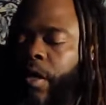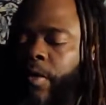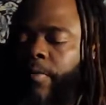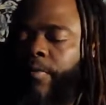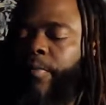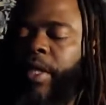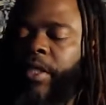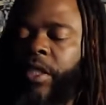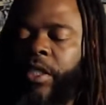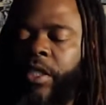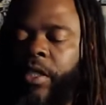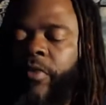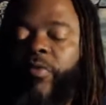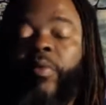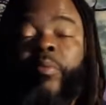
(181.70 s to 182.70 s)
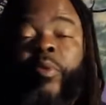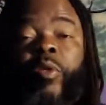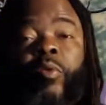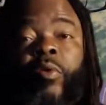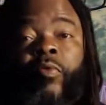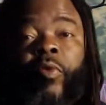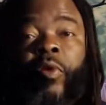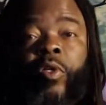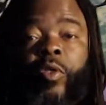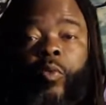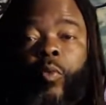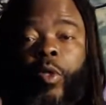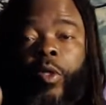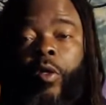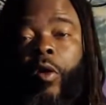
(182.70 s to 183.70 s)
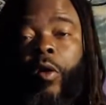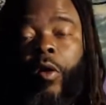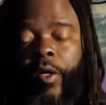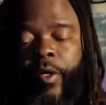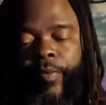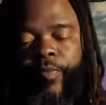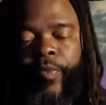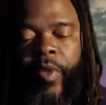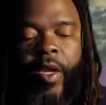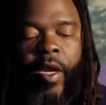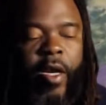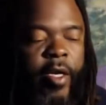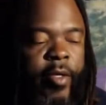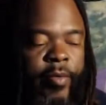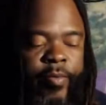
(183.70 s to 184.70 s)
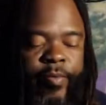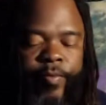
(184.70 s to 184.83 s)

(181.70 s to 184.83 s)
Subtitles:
message from the universe, 1 card. All right.